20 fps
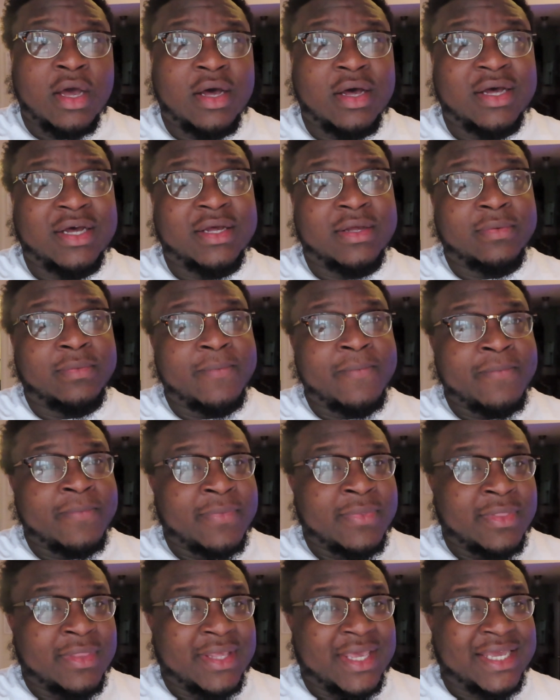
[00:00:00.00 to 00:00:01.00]
Uh,
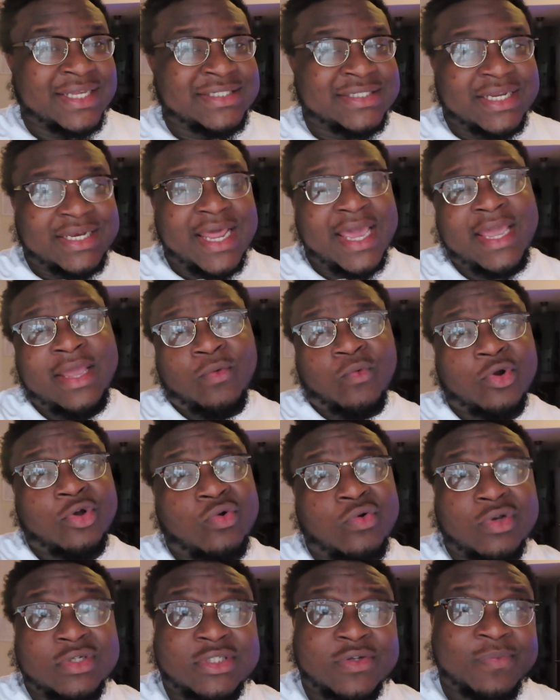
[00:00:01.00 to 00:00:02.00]
and today
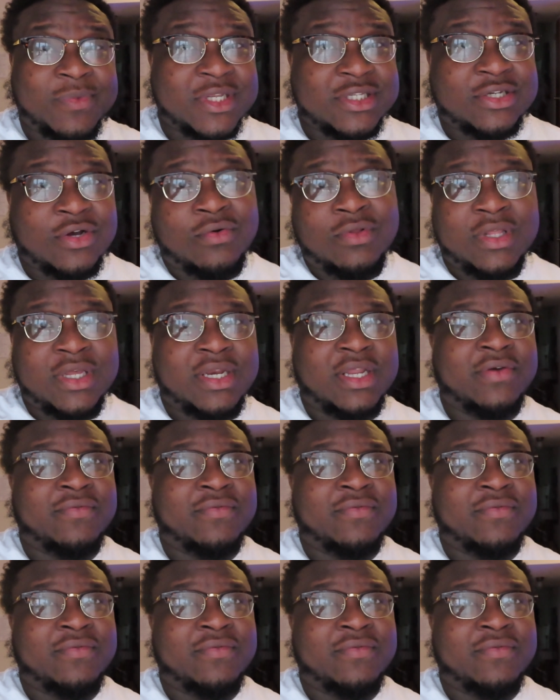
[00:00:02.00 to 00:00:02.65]
we're doing something totally